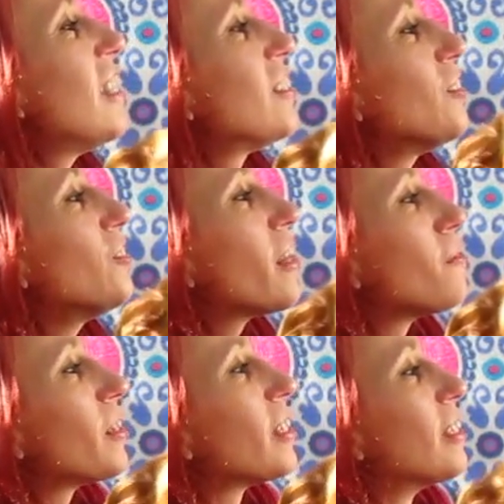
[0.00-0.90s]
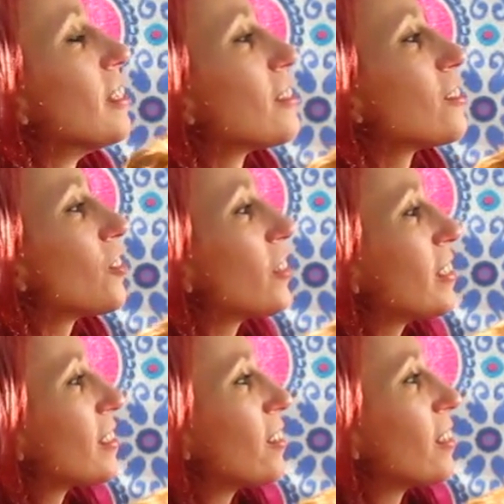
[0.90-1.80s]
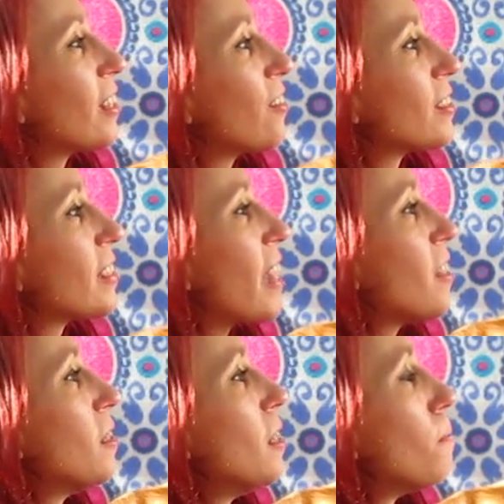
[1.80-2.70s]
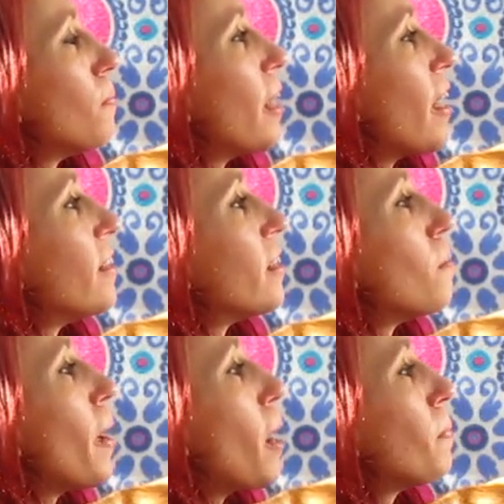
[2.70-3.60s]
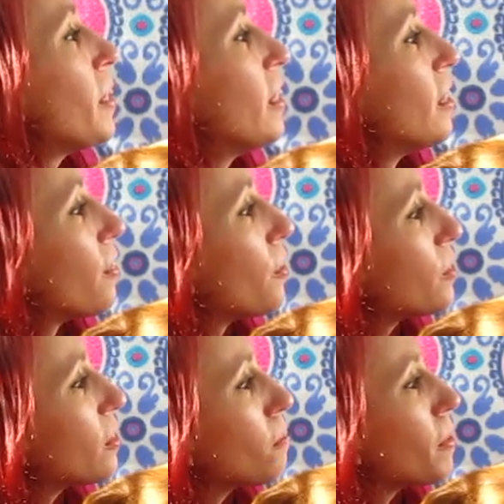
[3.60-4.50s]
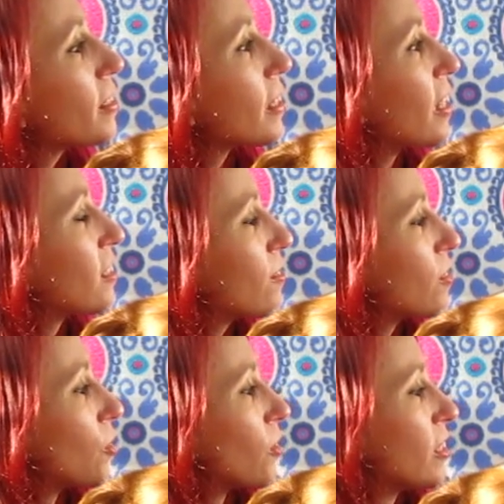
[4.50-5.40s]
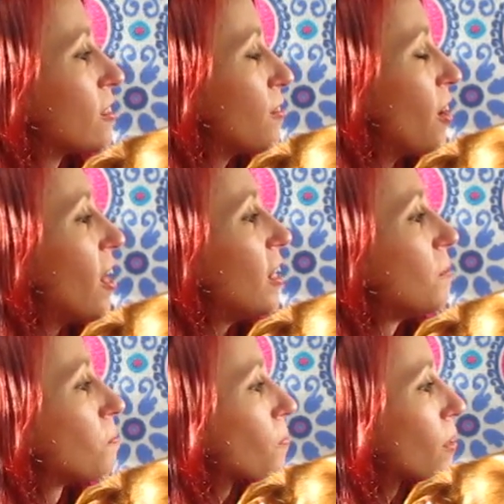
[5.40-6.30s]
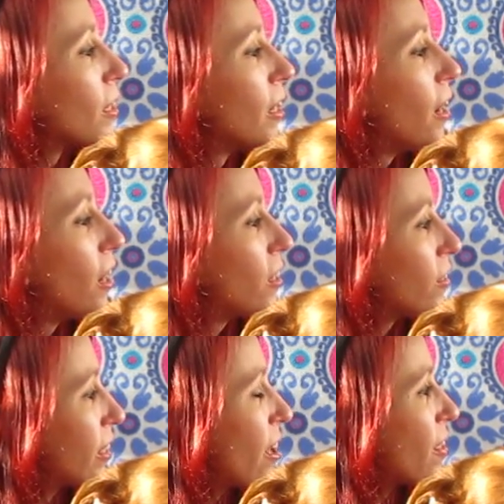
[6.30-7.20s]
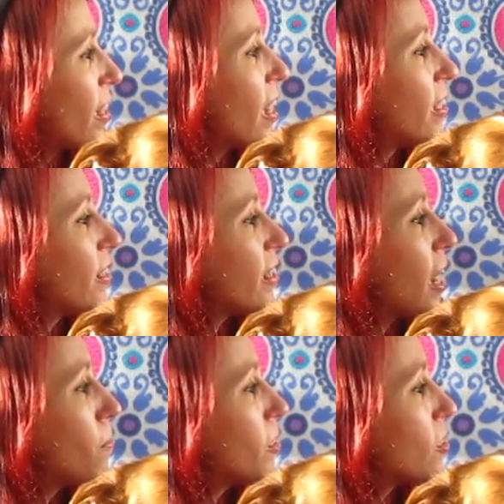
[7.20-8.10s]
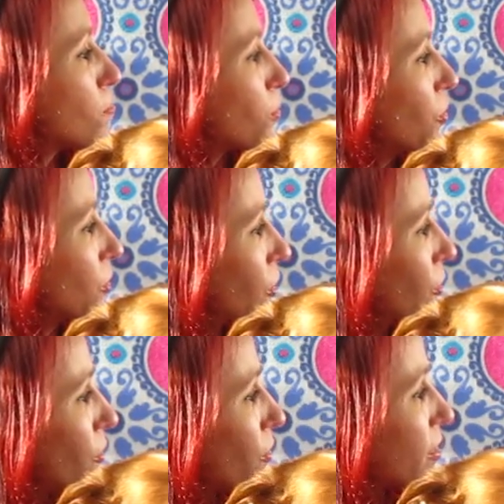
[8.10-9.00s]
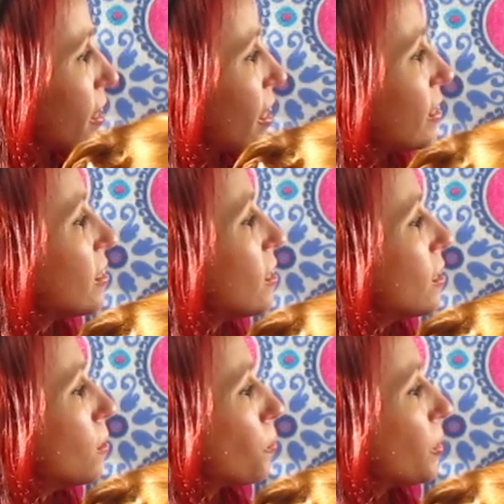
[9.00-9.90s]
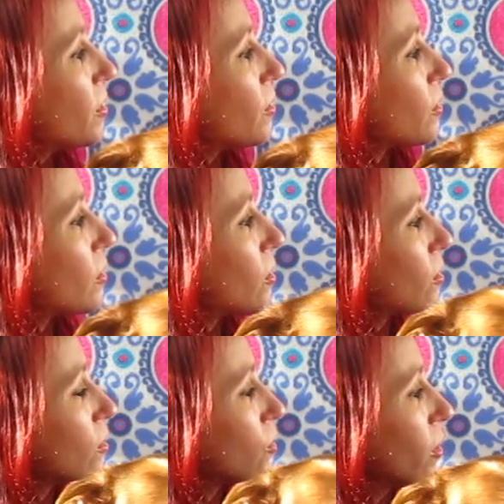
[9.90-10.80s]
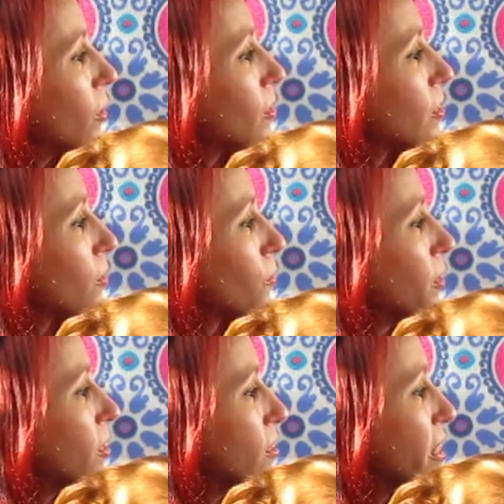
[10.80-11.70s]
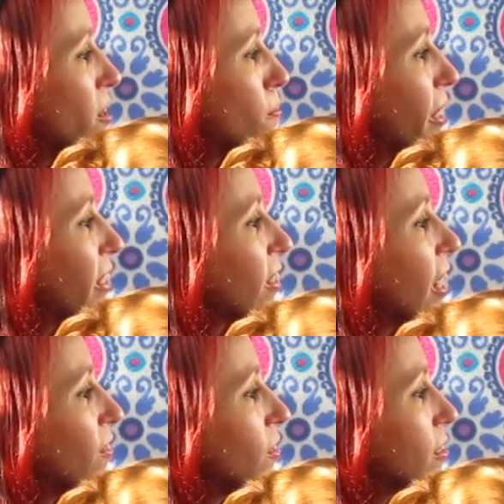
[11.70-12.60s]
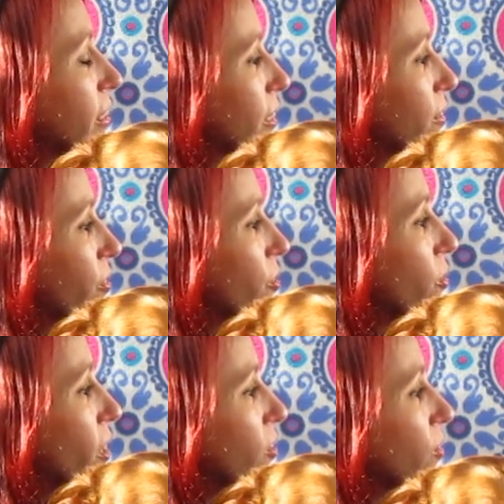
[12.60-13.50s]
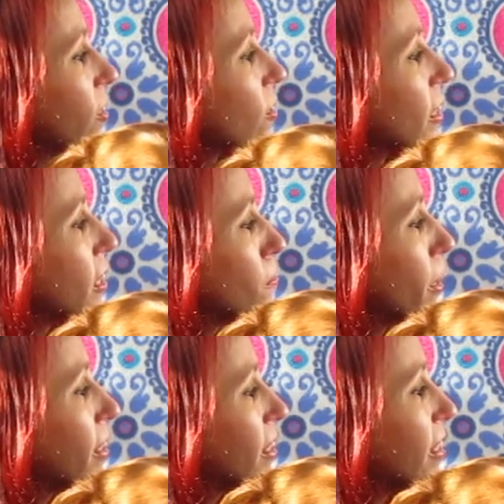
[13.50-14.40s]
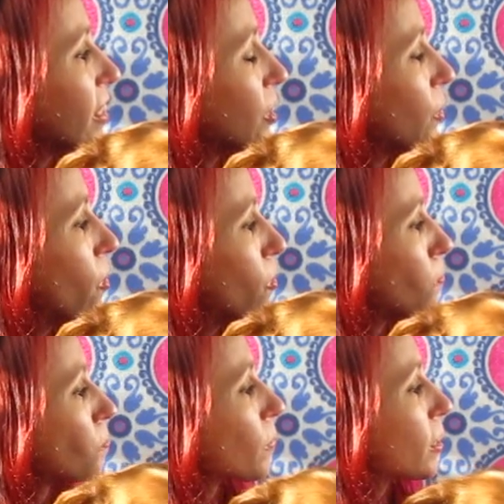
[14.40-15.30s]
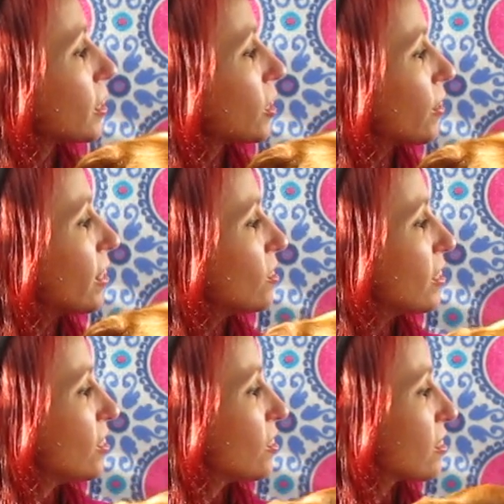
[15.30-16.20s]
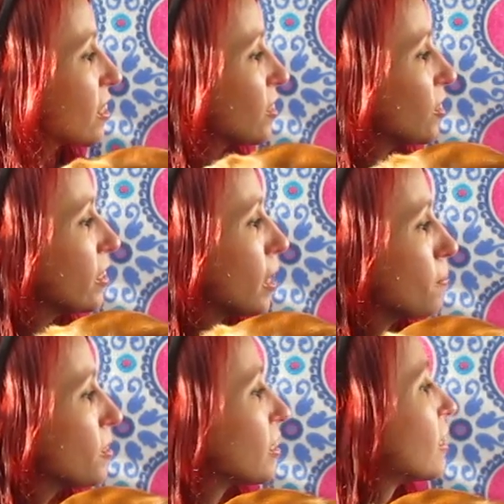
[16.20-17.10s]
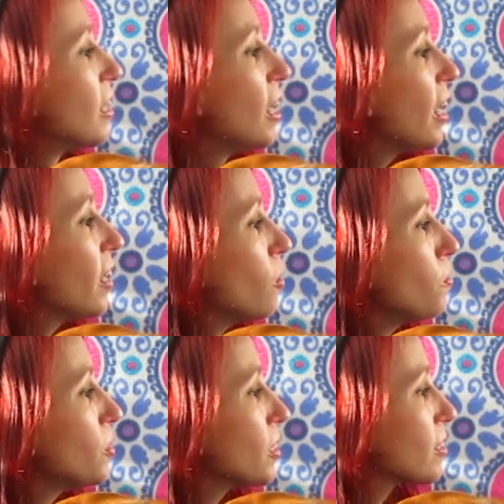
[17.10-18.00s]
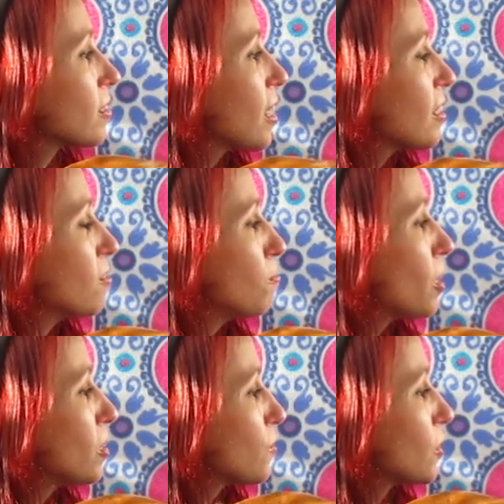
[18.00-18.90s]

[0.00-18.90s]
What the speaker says: I told you that my story started out sad, but ended up happy. Those are the best kinds of stories of all. Alright, and then on to the comments. Bruno says, Brito, your story was a real nail biter. I was scared that the dog trainer lady might not take you home. Congratulations on your adoption. I hope she gets lots of balls for